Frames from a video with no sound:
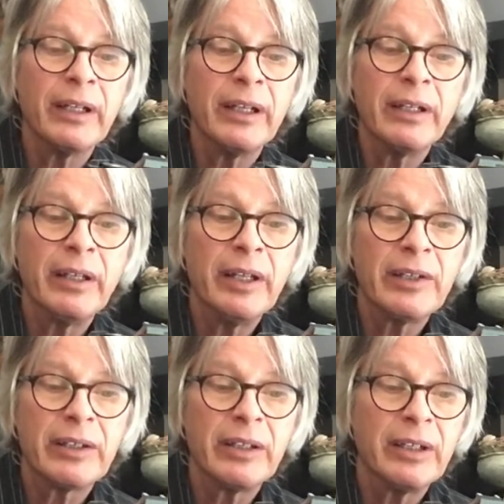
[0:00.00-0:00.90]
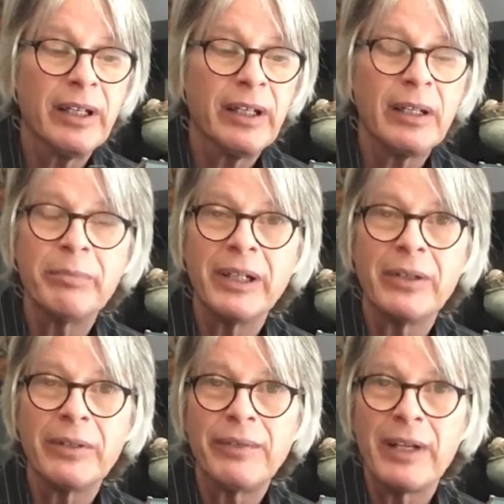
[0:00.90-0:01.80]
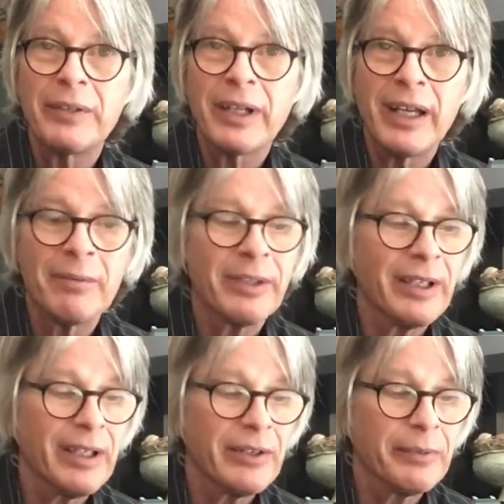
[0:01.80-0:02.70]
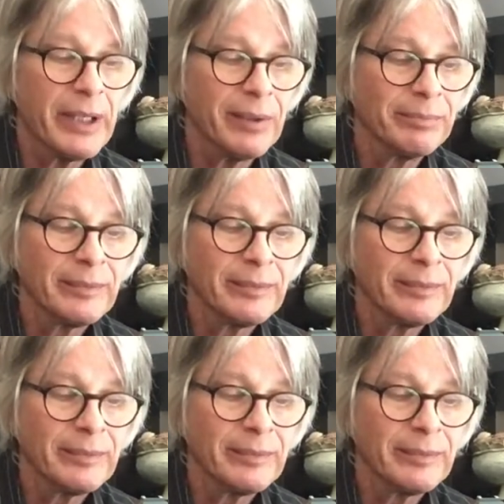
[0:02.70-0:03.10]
then this could end up being your favorite camera as well.